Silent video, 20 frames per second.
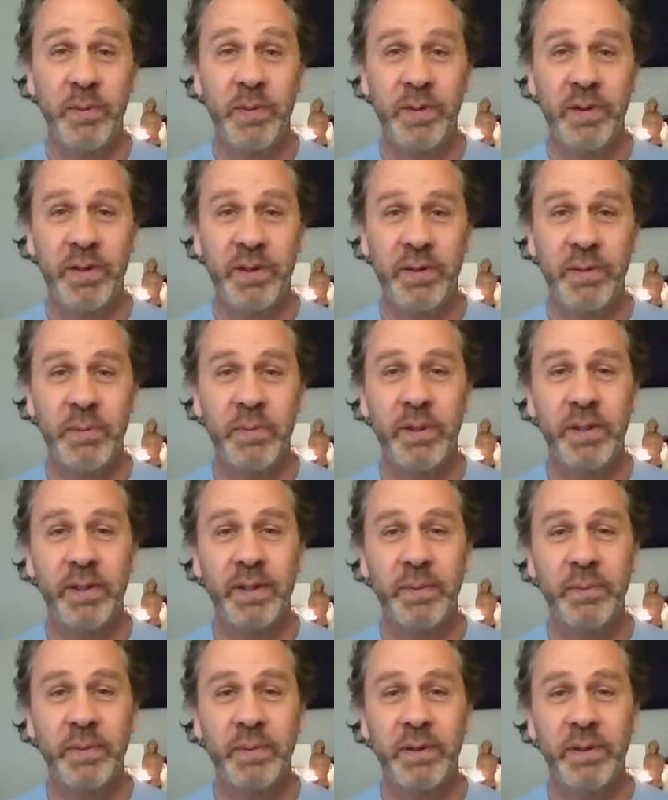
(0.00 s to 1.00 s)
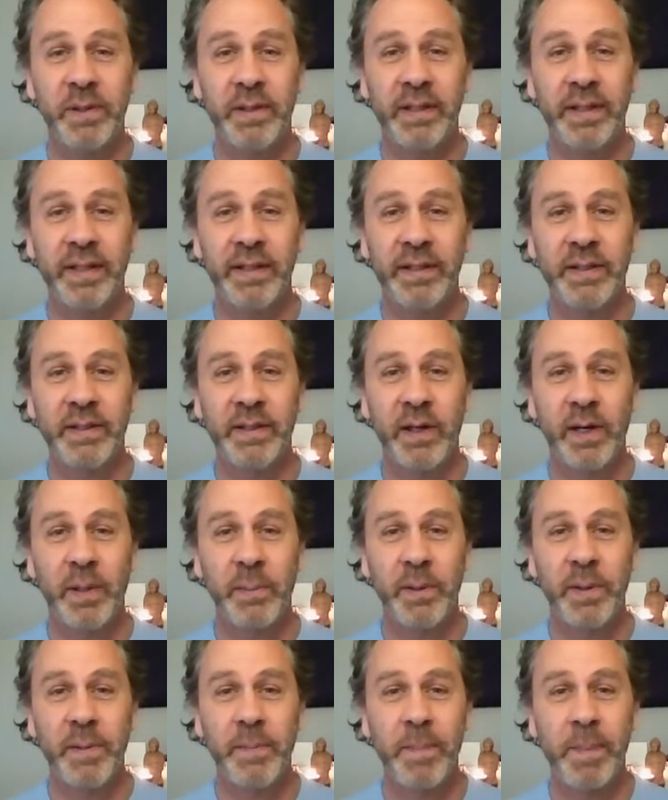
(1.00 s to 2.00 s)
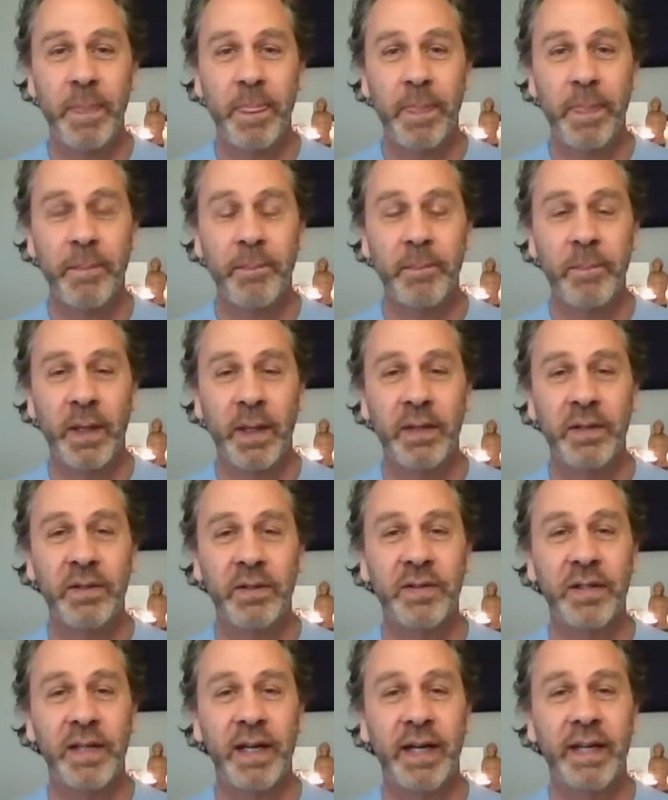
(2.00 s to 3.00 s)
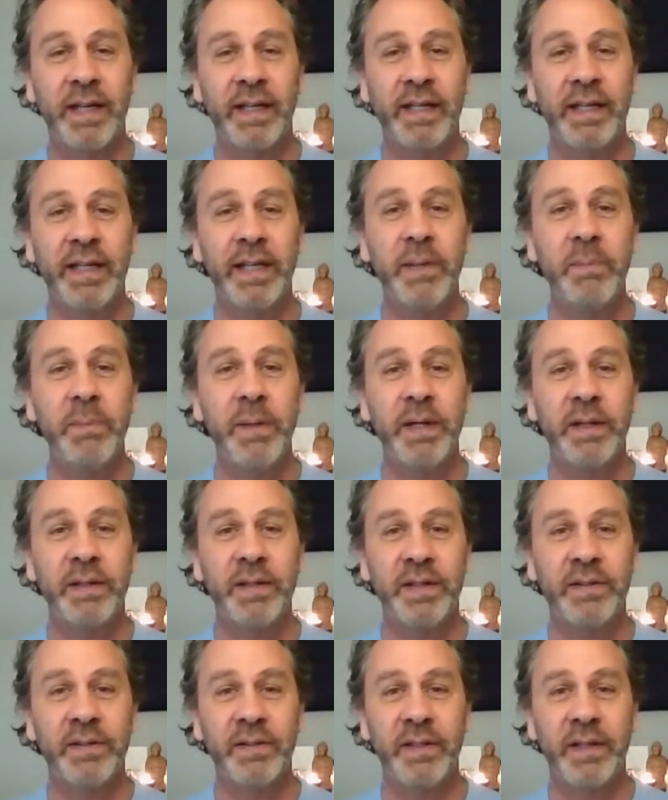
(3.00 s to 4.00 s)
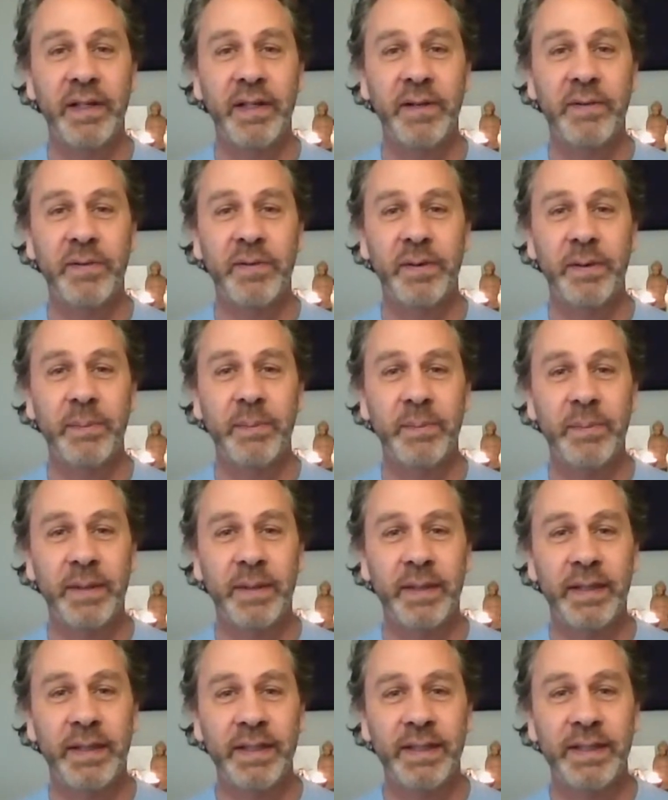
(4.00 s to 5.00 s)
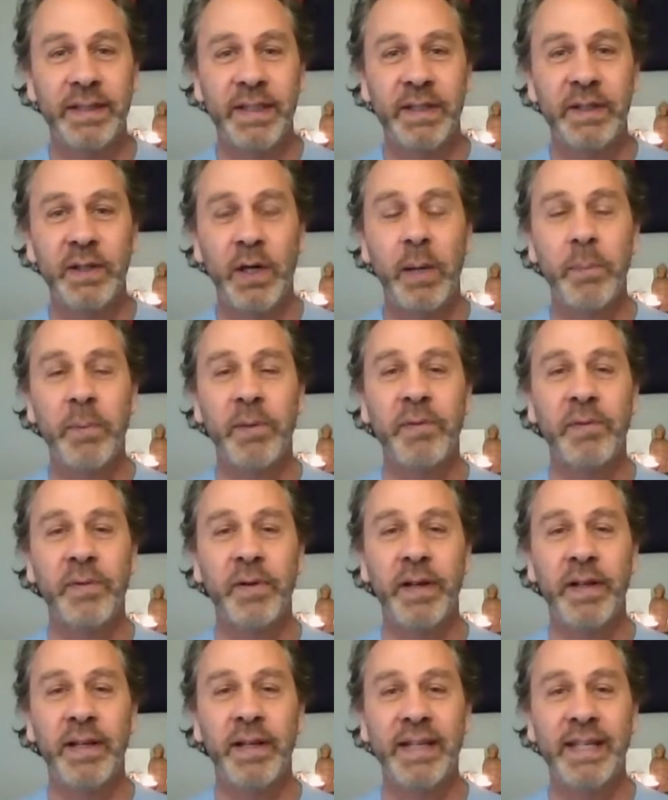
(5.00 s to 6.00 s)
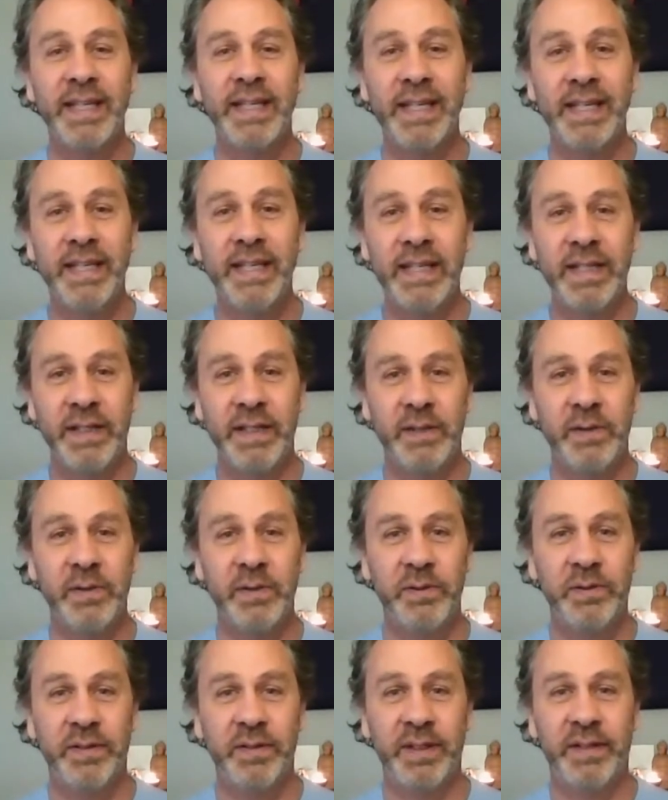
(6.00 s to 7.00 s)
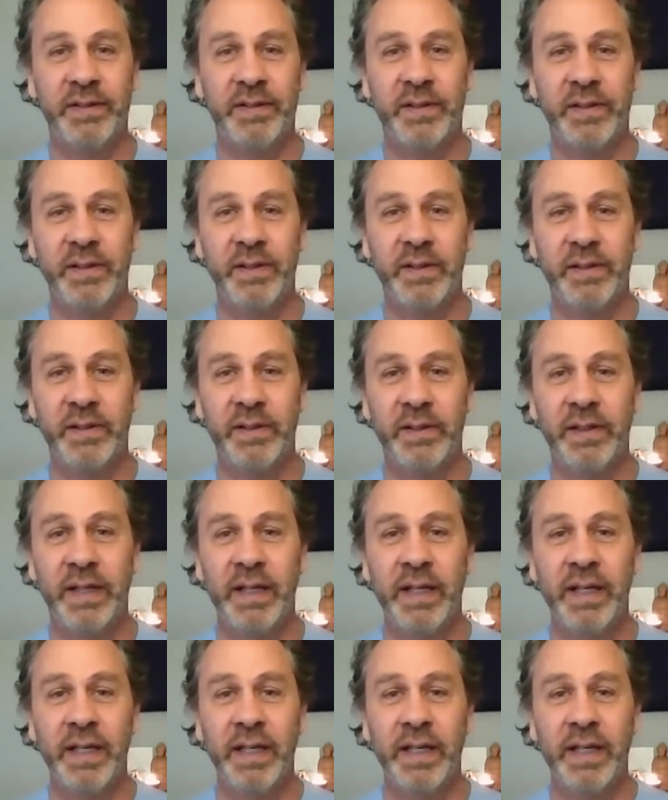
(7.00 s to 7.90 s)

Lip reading: with you. Welcome to our Daily Dharma. Just got an email yesterday from a Dharma friend in India who says they're